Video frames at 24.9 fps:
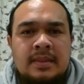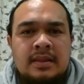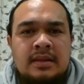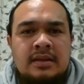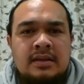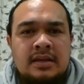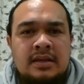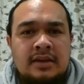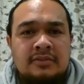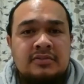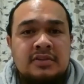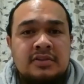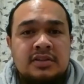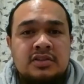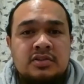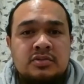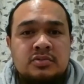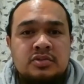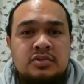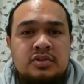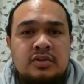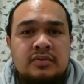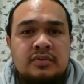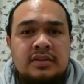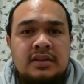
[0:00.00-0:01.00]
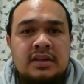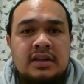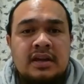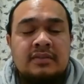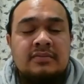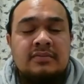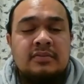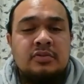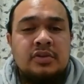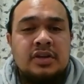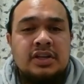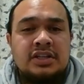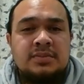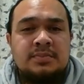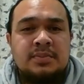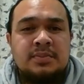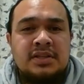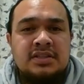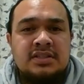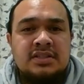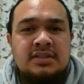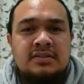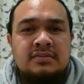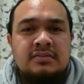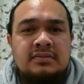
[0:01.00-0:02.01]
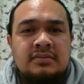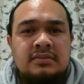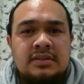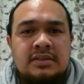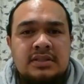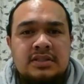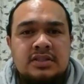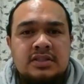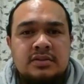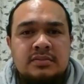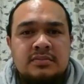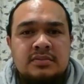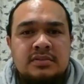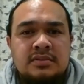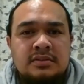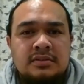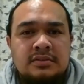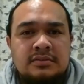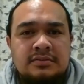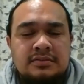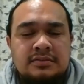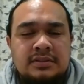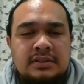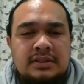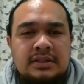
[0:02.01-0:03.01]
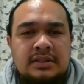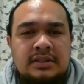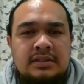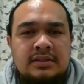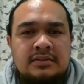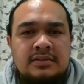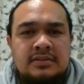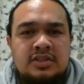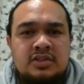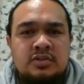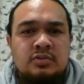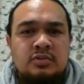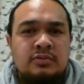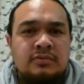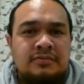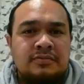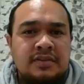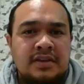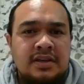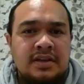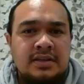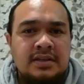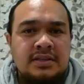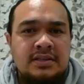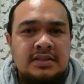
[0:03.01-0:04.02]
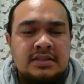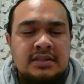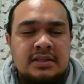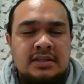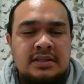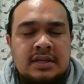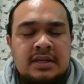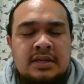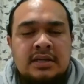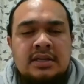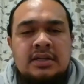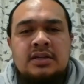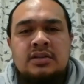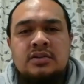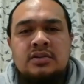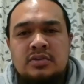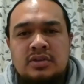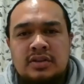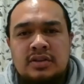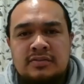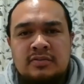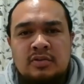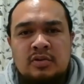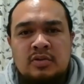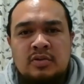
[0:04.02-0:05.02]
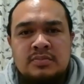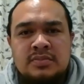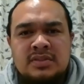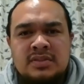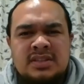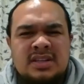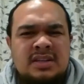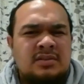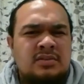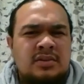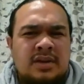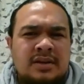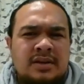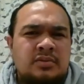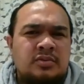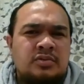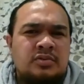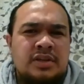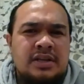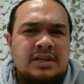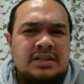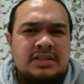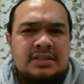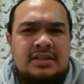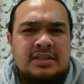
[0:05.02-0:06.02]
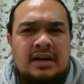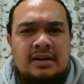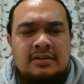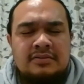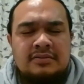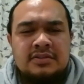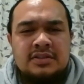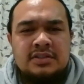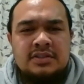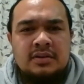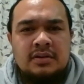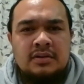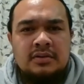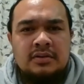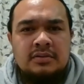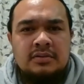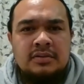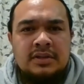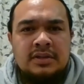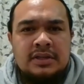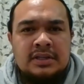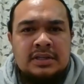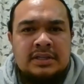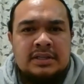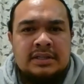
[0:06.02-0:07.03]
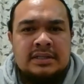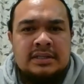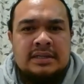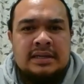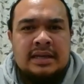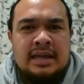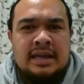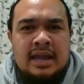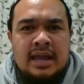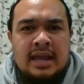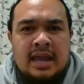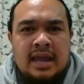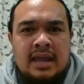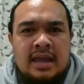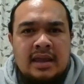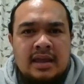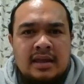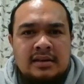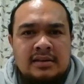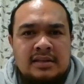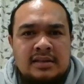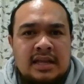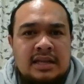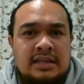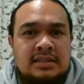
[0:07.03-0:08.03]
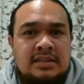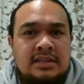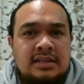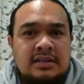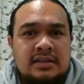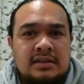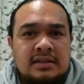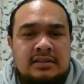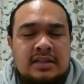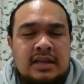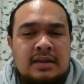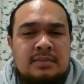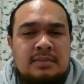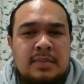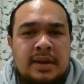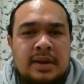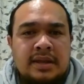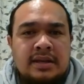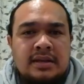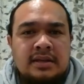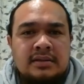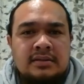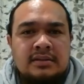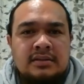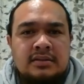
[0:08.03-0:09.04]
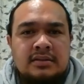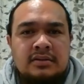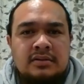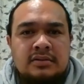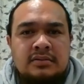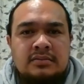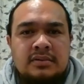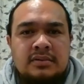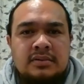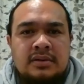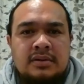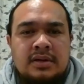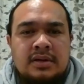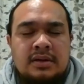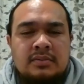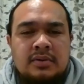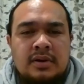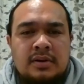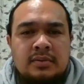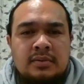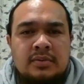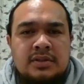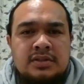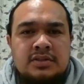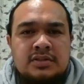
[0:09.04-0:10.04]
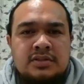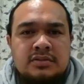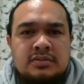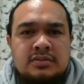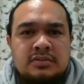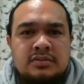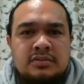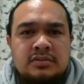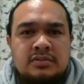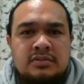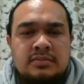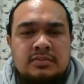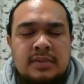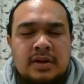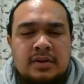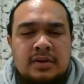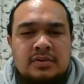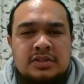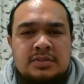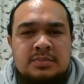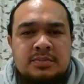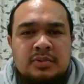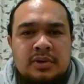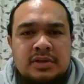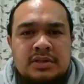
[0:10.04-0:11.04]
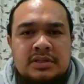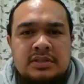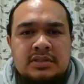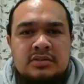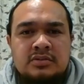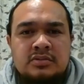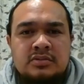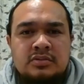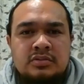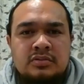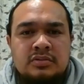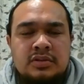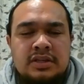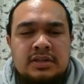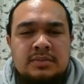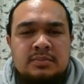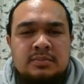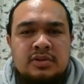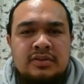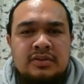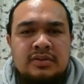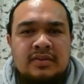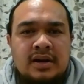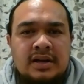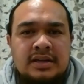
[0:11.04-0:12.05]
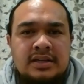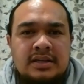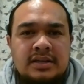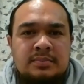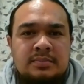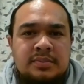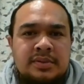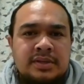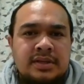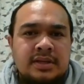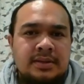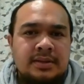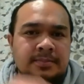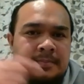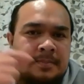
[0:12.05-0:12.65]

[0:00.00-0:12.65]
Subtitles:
Catholic schools over there are very expensive in terms of school fees, uniforms, and all that stuff. So, and they did it. They made it. You know, I went to Mary's Brothers School in Muriwai Pia,